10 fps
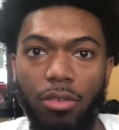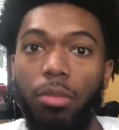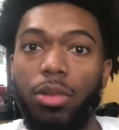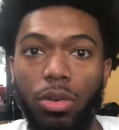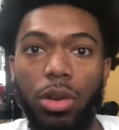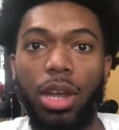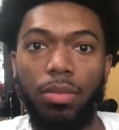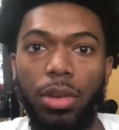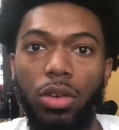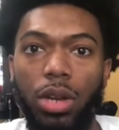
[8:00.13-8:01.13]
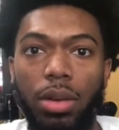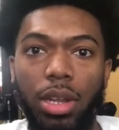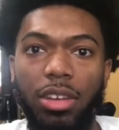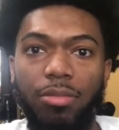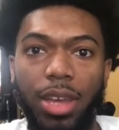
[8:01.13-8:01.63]
doing a
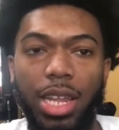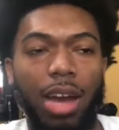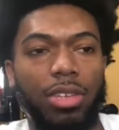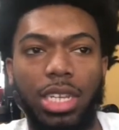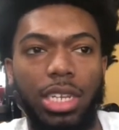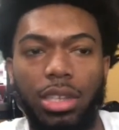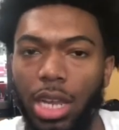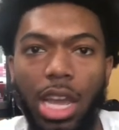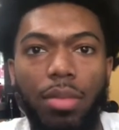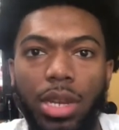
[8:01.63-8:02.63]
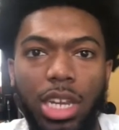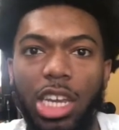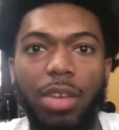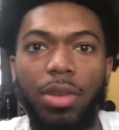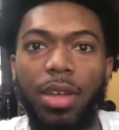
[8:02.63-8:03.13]
DM. I was just DMing.
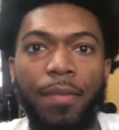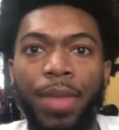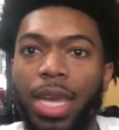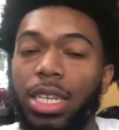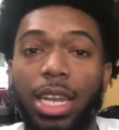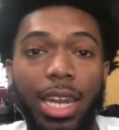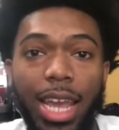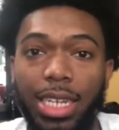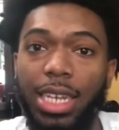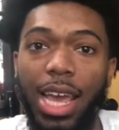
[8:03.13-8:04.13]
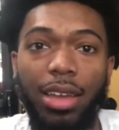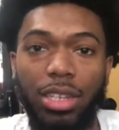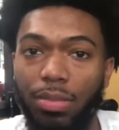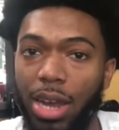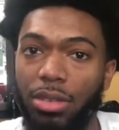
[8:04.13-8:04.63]
The next day,
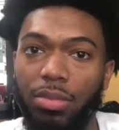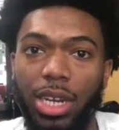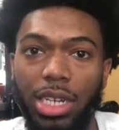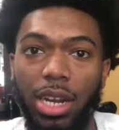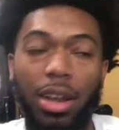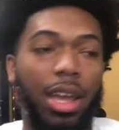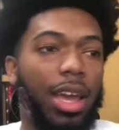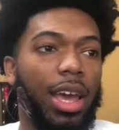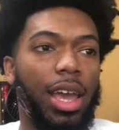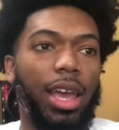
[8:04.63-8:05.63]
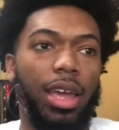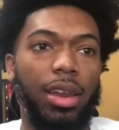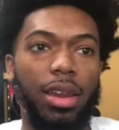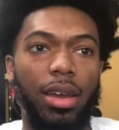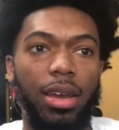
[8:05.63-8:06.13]
somebody was in my chair, and
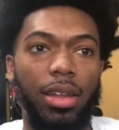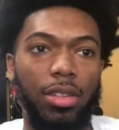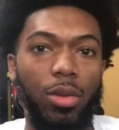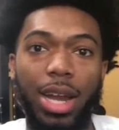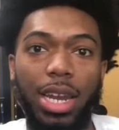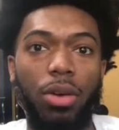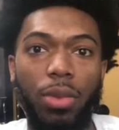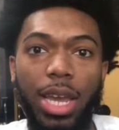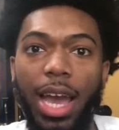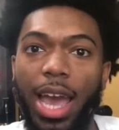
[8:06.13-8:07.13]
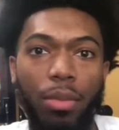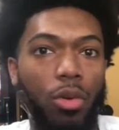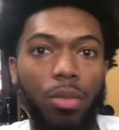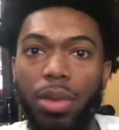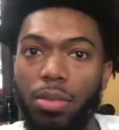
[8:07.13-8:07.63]
throughout that week, I had more
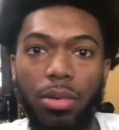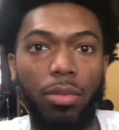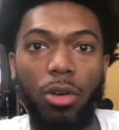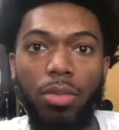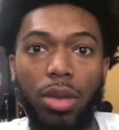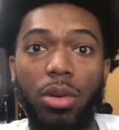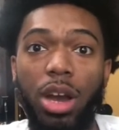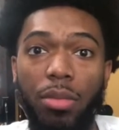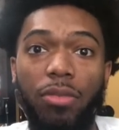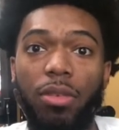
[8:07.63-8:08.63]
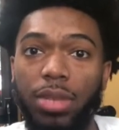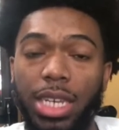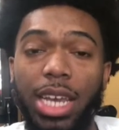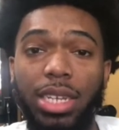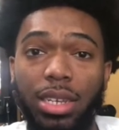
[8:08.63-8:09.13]
people and more people coming from
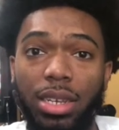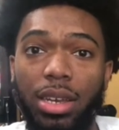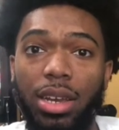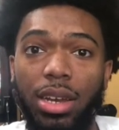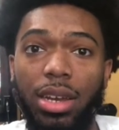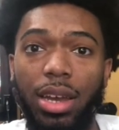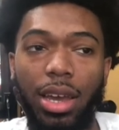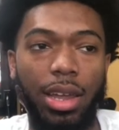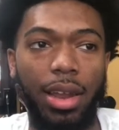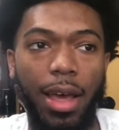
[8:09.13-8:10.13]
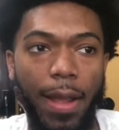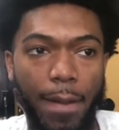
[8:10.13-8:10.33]
Texas, and like